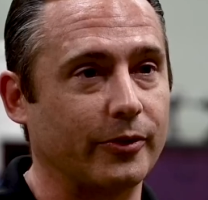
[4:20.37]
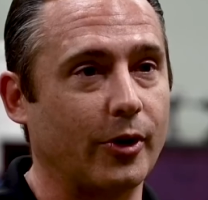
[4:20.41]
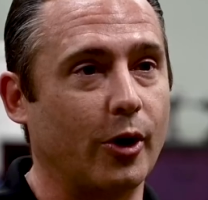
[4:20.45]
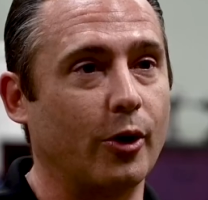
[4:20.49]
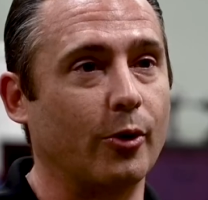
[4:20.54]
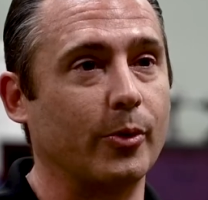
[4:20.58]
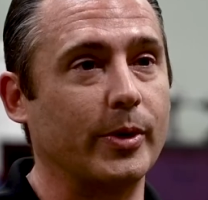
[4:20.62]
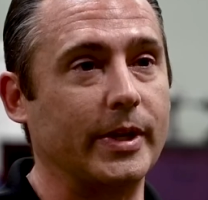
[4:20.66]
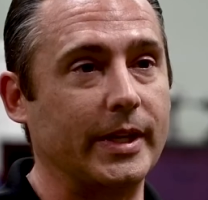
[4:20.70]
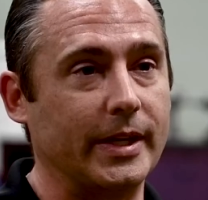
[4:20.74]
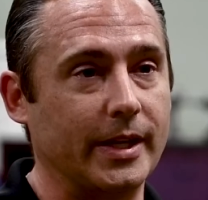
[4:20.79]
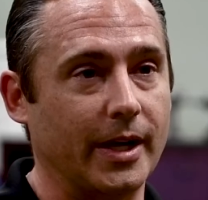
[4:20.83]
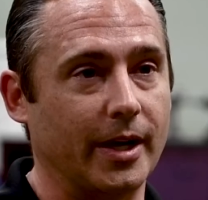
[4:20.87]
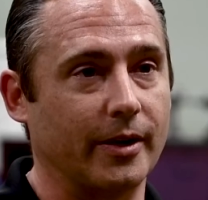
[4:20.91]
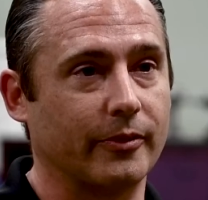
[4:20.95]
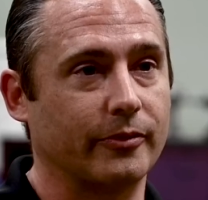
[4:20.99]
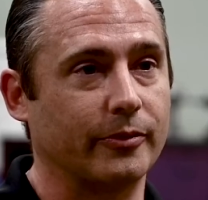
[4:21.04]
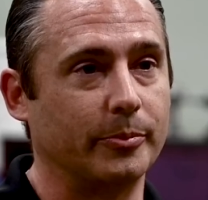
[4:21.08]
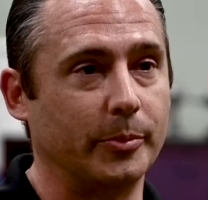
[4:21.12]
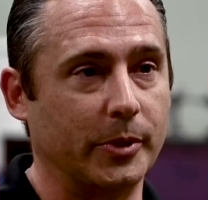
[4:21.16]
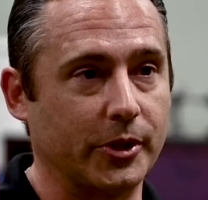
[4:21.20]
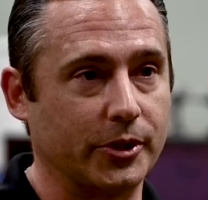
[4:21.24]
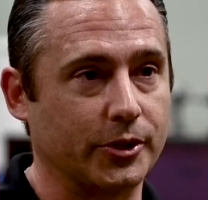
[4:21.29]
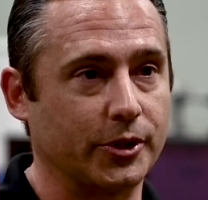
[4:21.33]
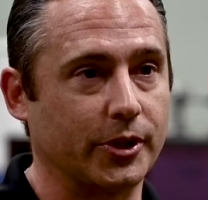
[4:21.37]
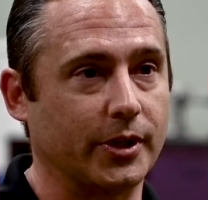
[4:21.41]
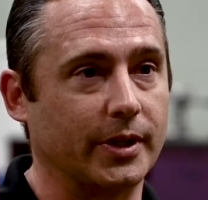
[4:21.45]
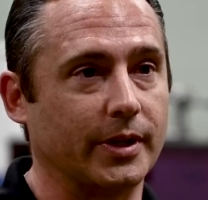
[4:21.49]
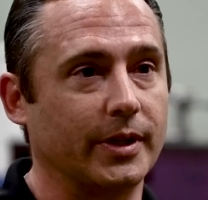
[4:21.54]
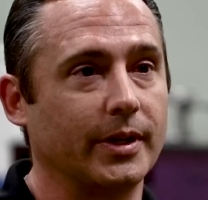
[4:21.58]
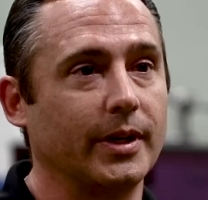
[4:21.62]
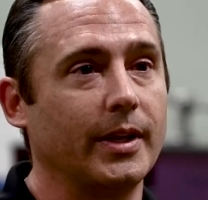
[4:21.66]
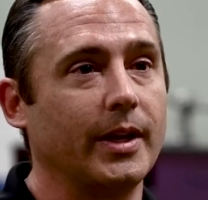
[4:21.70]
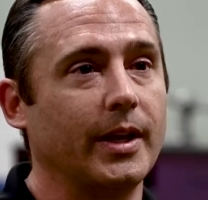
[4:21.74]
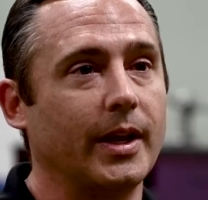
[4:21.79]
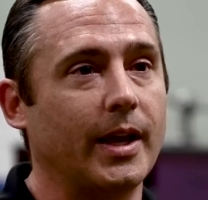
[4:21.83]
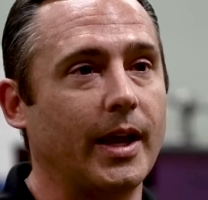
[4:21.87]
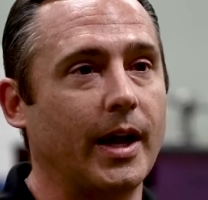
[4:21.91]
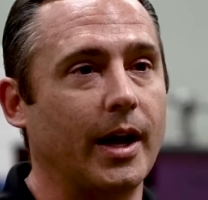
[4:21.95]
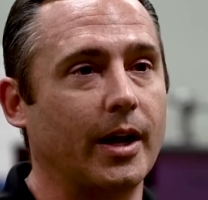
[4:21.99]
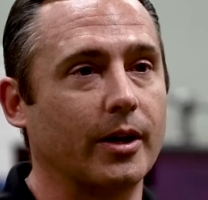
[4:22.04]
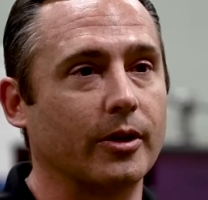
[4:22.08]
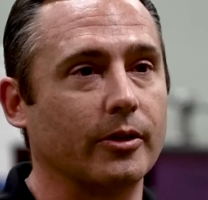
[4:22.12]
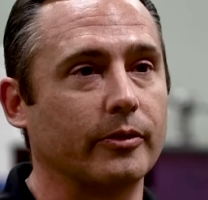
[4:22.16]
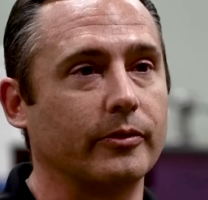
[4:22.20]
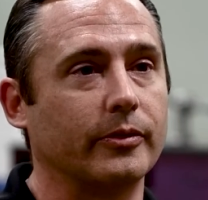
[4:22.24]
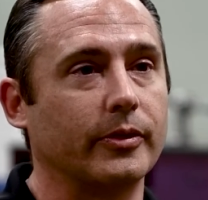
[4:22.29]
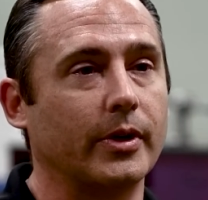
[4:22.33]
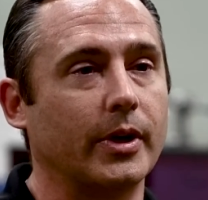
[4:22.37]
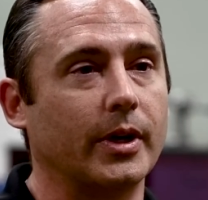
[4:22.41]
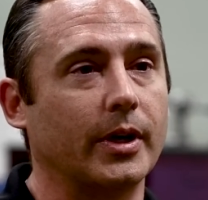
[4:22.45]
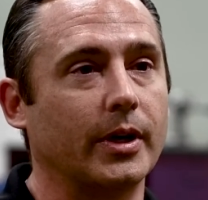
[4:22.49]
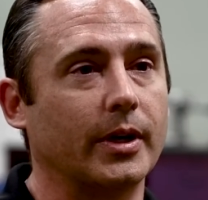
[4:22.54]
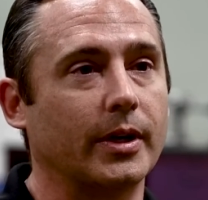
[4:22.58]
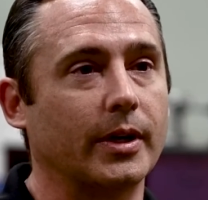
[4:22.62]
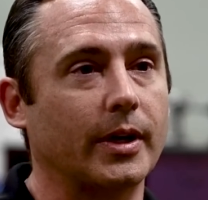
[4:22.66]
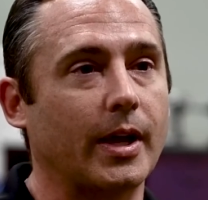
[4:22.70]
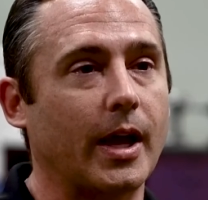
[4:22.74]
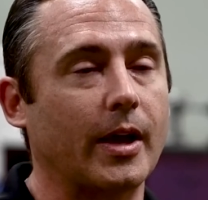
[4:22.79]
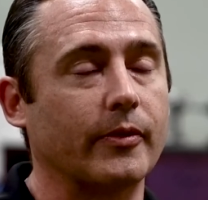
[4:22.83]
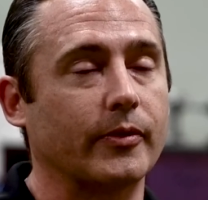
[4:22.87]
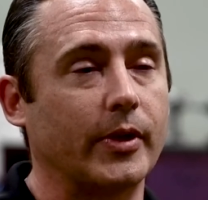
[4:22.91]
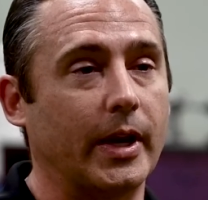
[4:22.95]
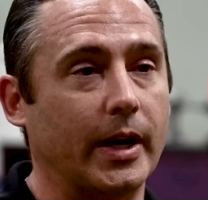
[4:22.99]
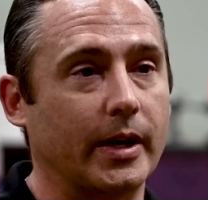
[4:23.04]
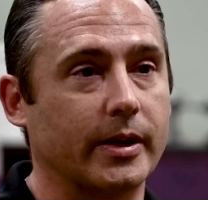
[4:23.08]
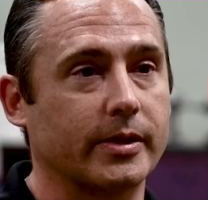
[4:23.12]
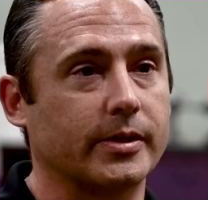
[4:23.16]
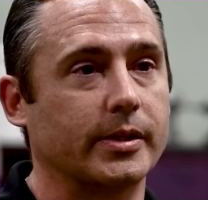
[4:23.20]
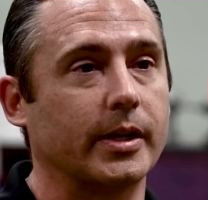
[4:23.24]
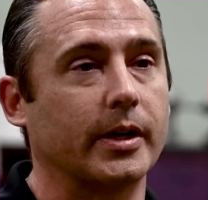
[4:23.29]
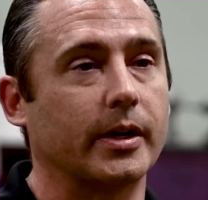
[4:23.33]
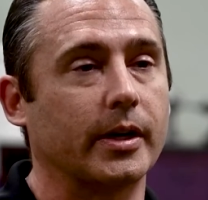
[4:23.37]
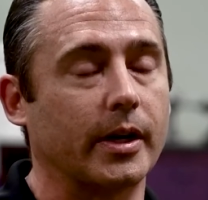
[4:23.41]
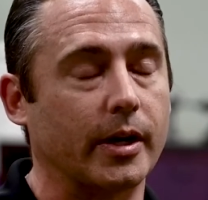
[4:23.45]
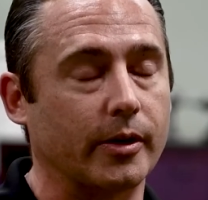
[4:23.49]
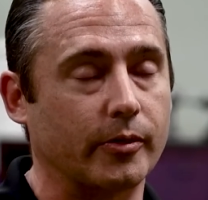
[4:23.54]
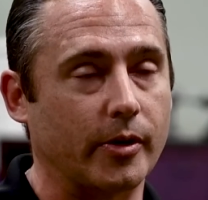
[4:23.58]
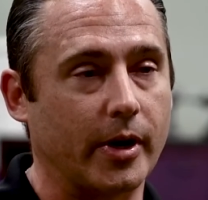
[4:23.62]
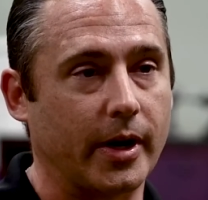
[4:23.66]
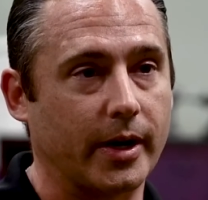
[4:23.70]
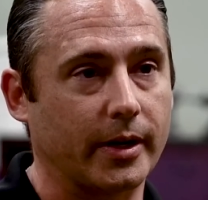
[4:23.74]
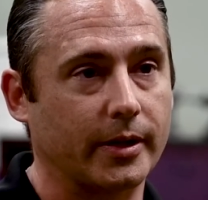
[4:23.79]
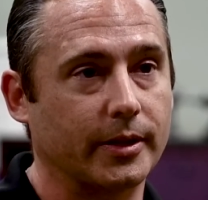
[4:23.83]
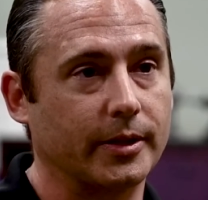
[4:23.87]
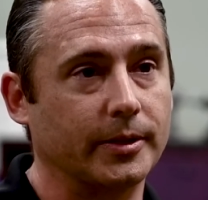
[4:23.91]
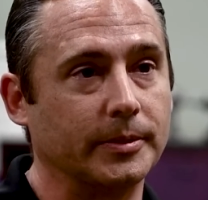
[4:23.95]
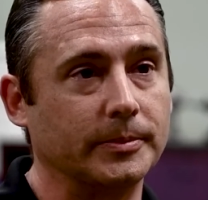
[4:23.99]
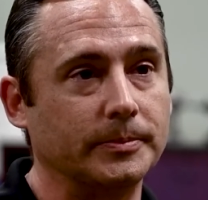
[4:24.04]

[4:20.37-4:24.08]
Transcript: OEF mission out of Afghanistan and Iraq.